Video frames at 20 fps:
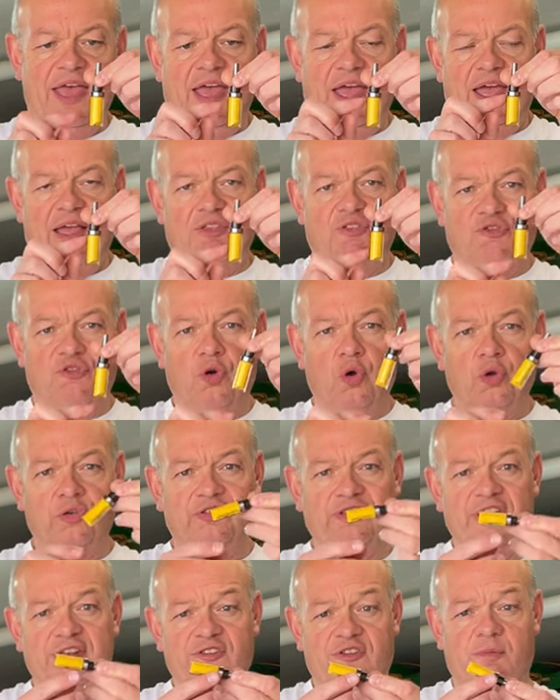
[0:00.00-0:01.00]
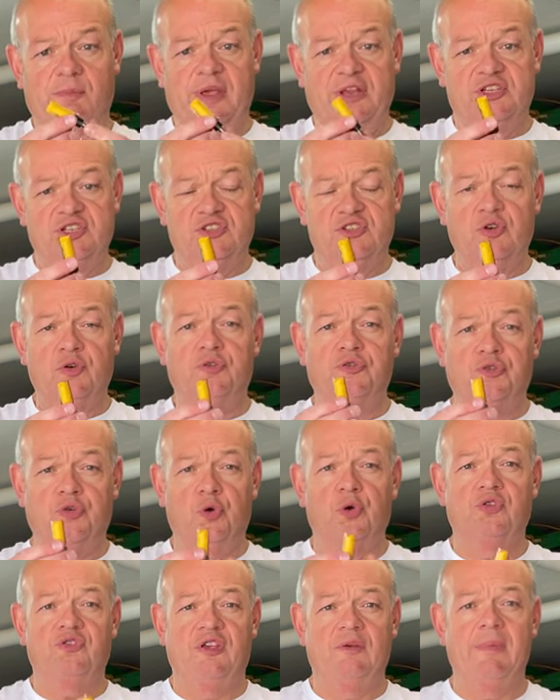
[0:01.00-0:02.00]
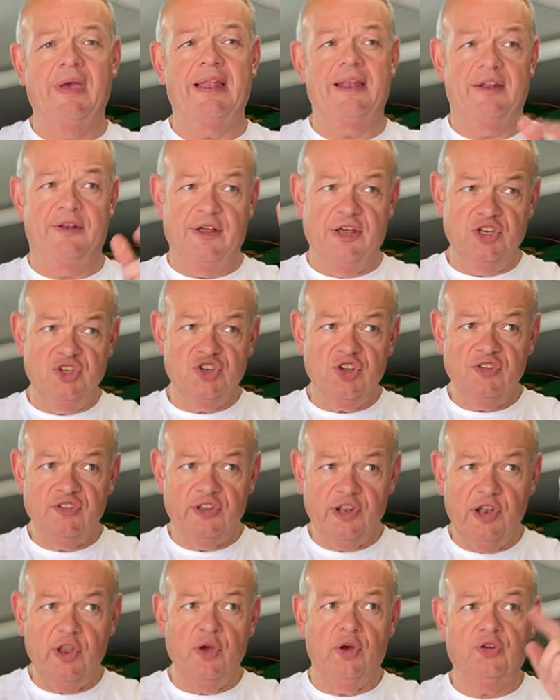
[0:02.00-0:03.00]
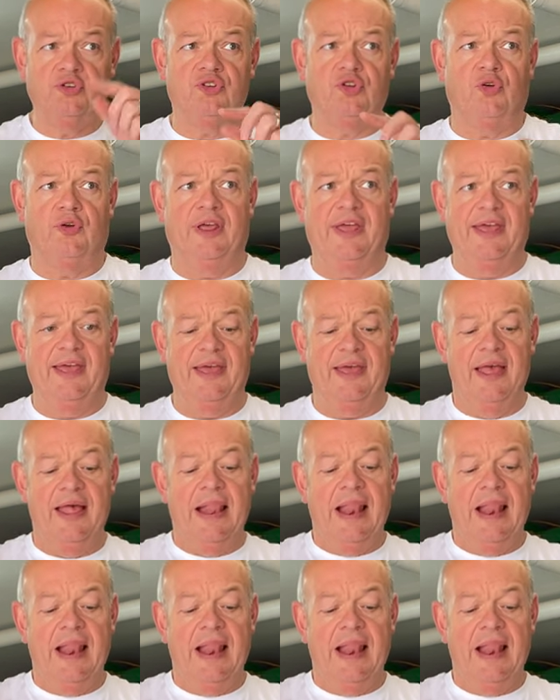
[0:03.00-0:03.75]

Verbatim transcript: is four centimeters or 40 mil, and I just looked on it,